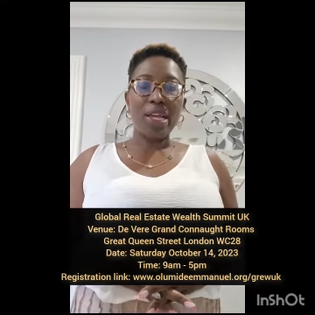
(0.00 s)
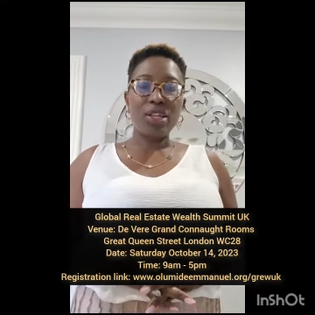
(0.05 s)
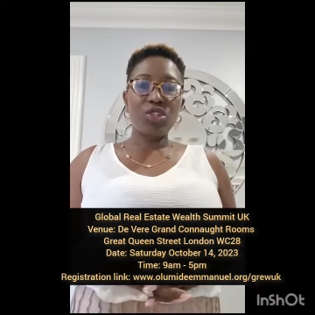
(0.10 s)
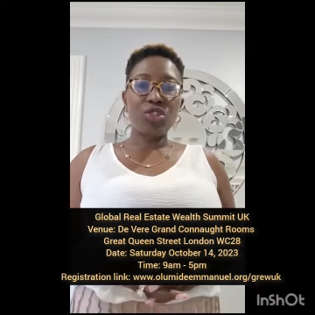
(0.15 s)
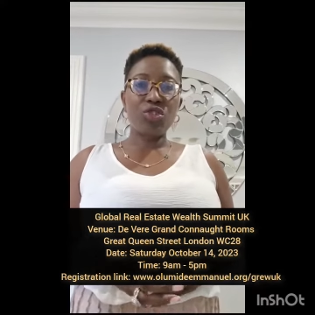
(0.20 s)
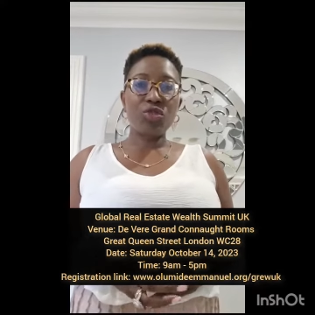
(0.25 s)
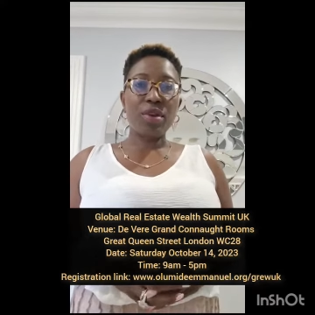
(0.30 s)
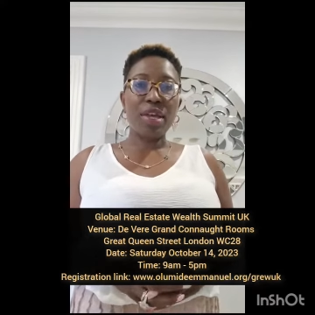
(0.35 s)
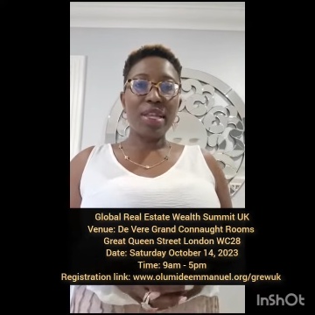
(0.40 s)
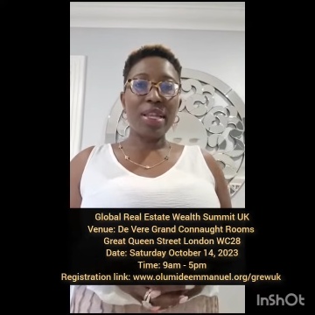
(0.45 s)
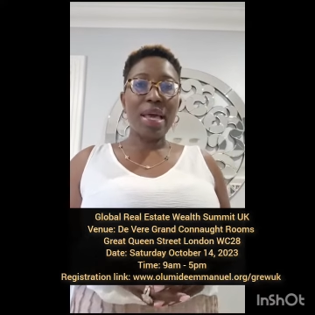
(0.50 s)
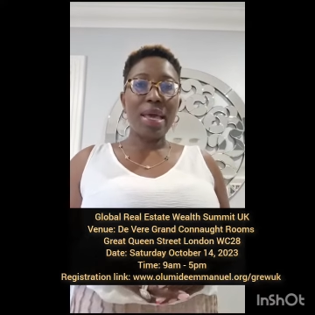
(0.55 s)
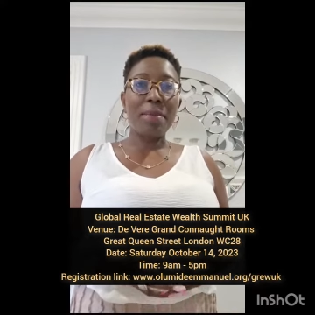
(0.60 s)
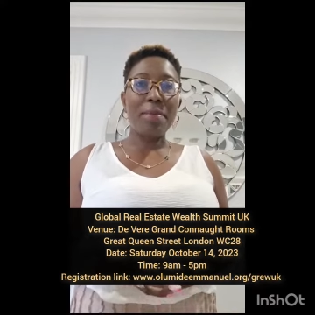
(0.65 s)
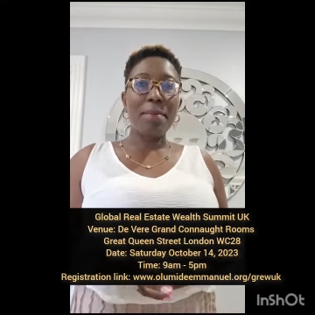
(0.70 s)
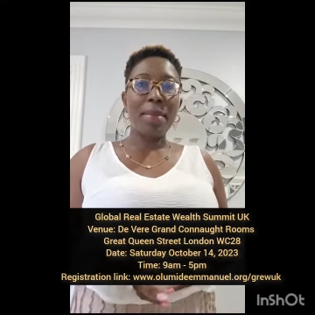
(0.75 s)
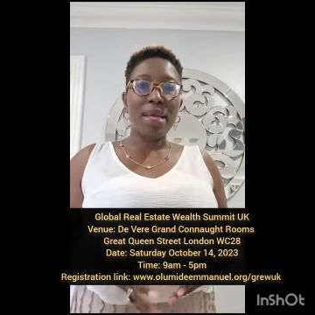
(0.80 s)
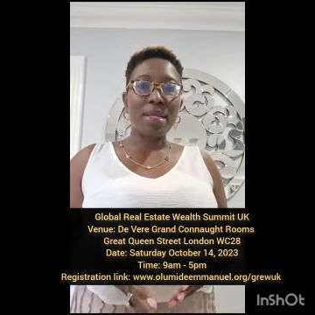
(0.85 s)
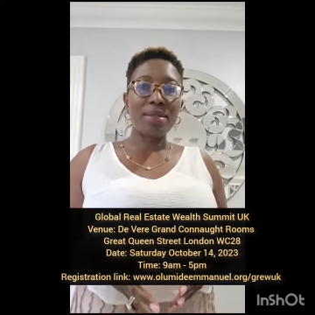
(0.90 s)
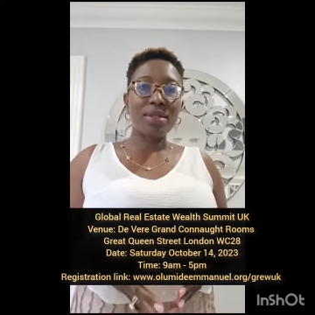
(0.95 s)
I train, I
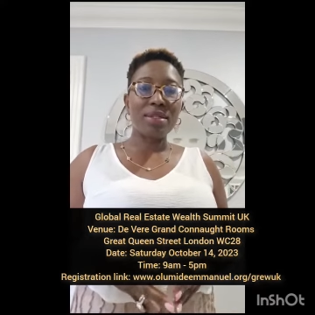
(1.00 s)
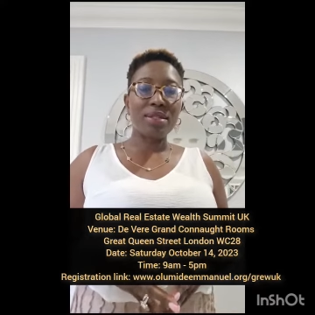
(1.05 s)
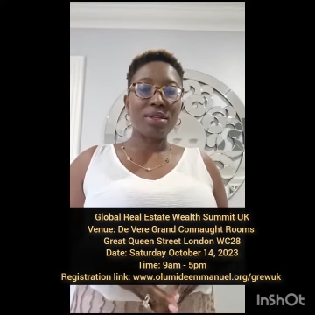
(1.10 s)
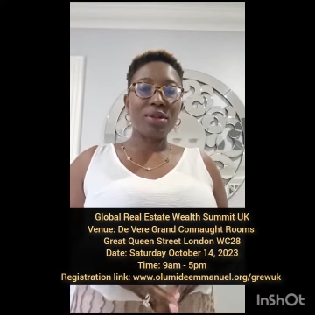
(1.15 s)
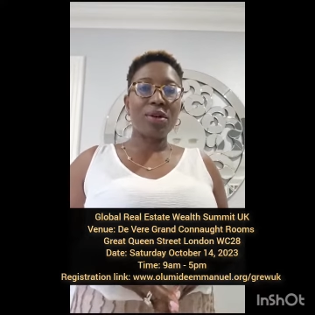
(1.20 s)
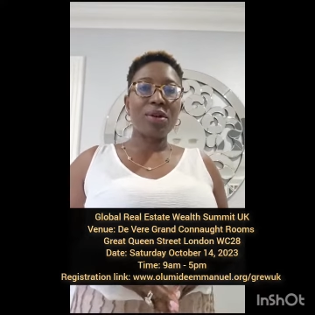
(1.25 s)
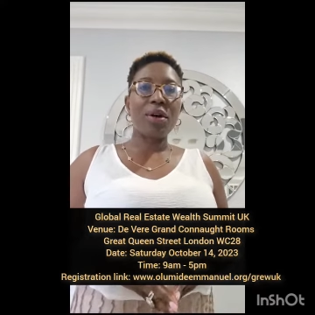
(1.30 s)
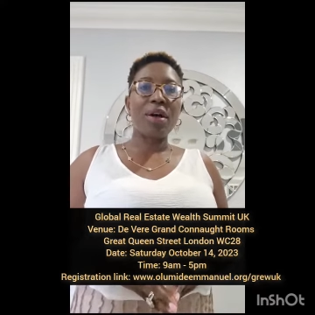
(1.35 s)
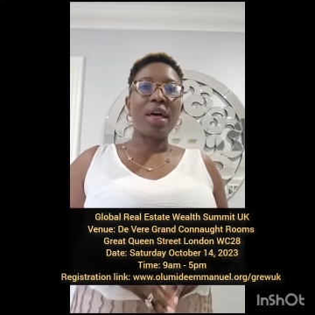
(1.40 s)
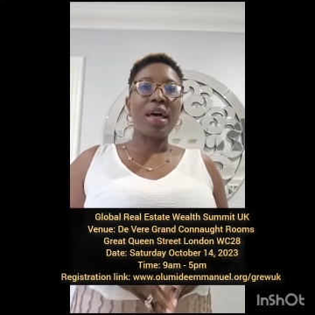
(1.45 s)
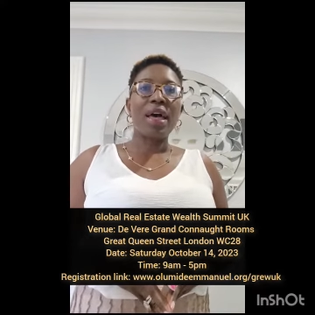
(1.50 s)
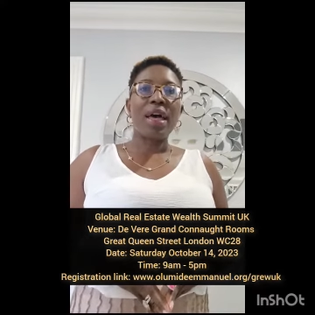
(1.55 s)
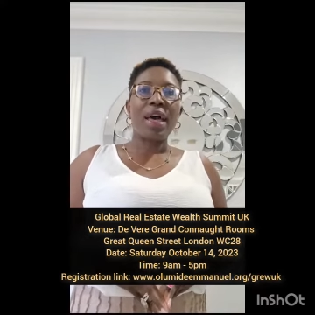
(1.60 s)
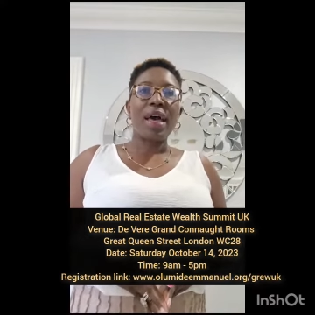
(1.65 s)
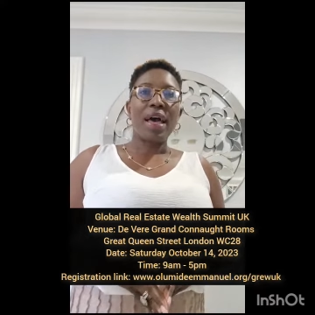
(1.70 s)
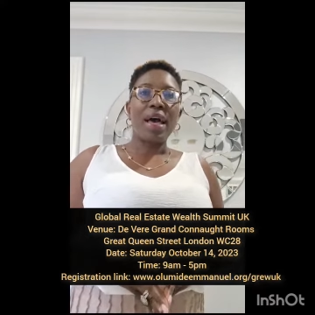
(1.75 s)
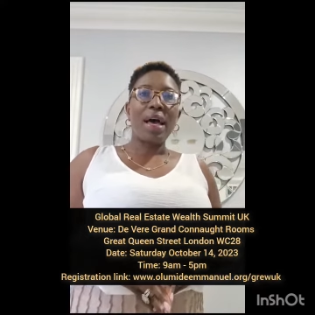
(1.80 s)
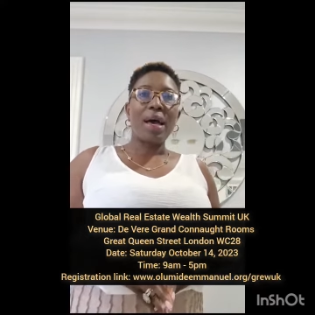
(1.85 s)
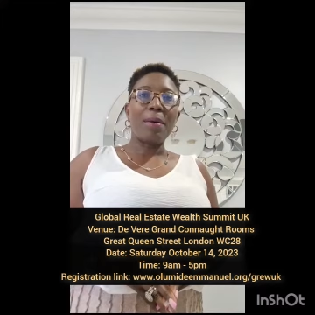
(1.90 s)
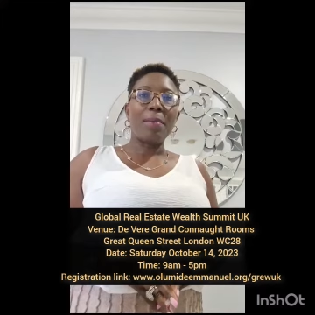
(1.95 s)
mentor,
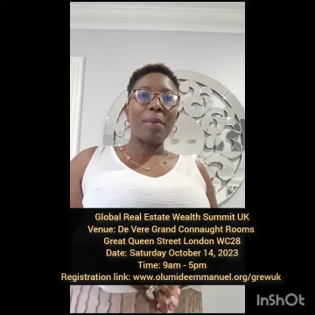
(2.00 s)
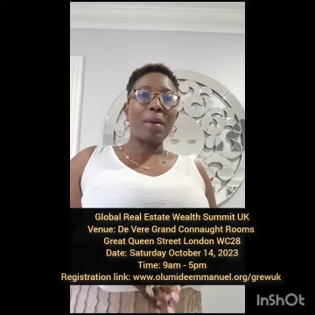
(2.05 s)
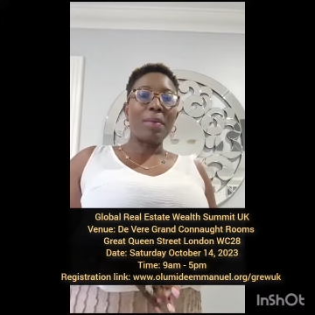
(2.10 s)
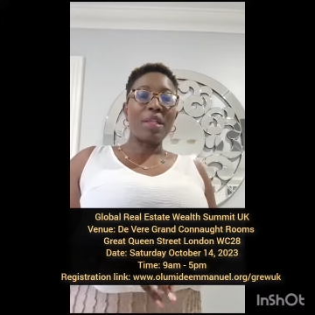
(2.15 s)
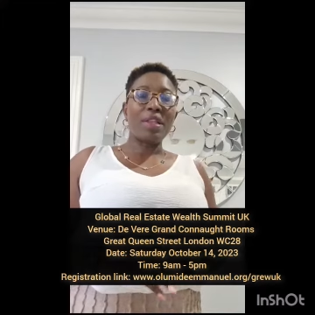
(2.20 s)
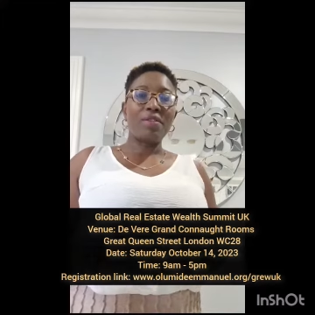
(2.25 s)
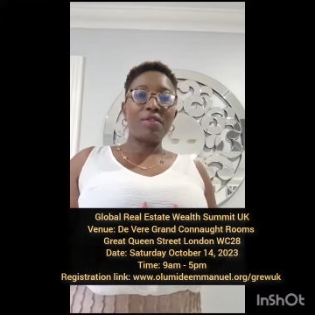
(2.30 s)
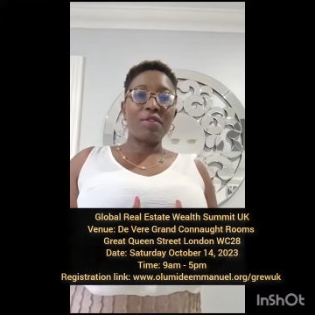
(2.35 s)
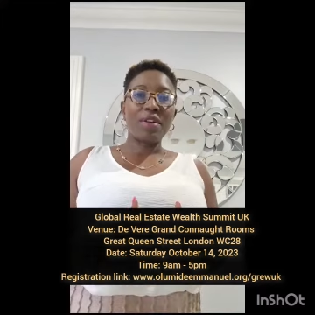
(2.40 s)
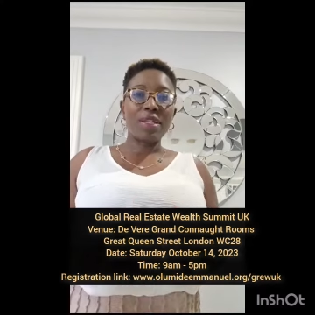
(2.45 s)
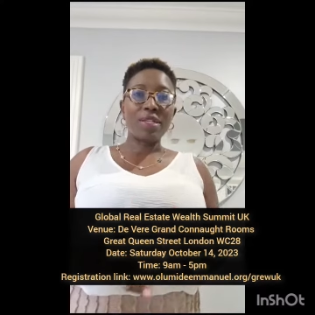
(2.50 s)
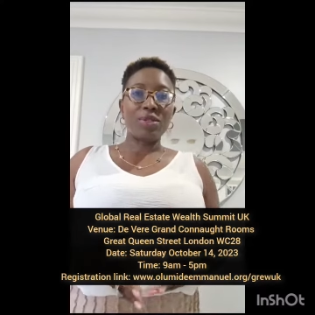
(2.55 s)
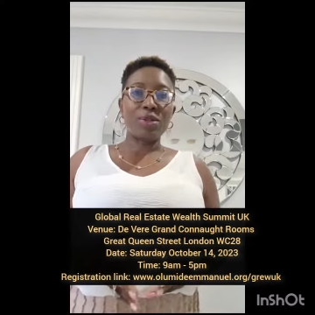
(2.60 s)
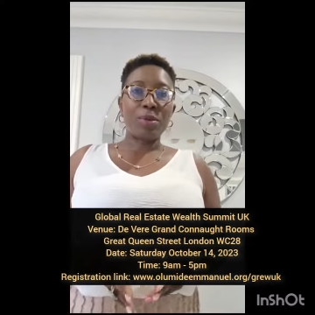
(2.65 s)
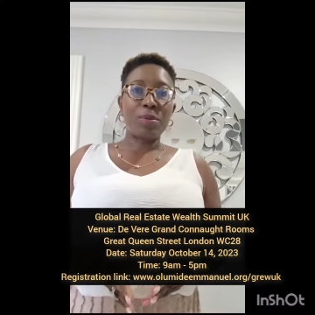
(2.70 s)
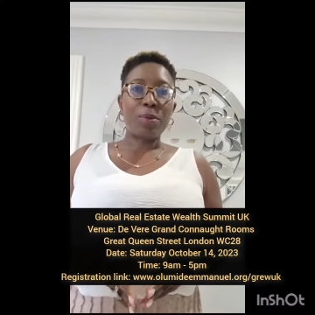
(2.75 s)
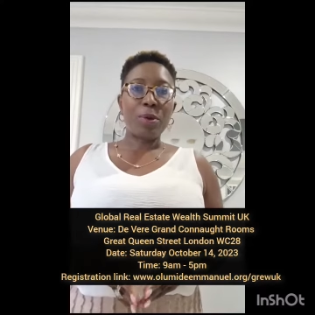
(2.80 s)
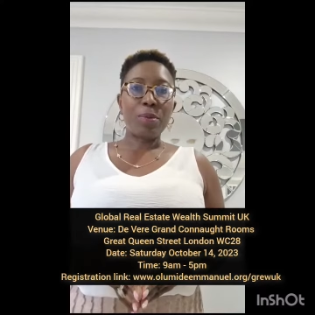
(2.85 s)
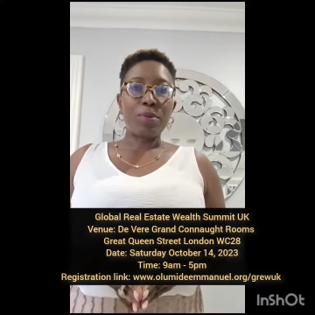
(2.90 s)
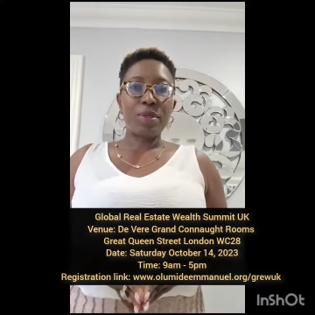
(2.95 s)
I'm an investor
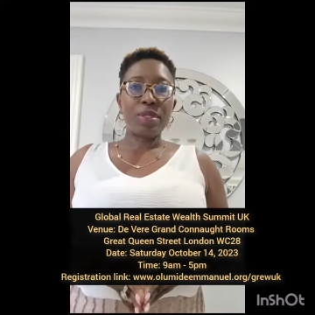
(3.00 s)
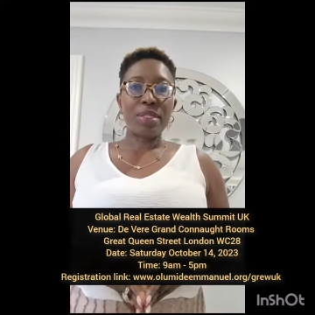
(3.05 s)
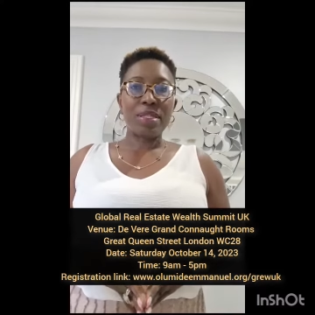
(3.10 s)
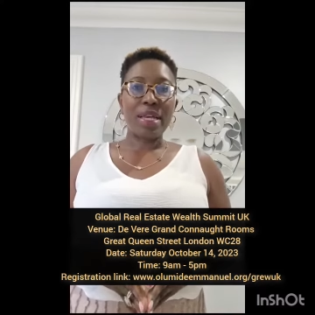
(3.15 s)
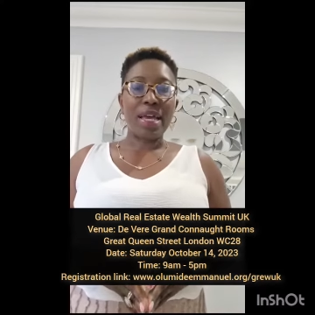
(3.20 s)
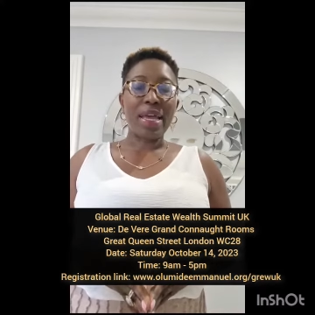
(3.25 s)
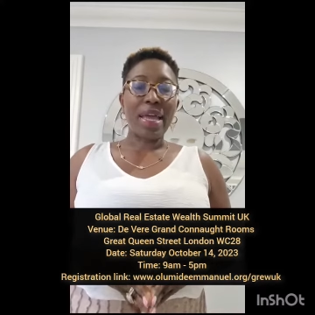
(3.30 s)
in property.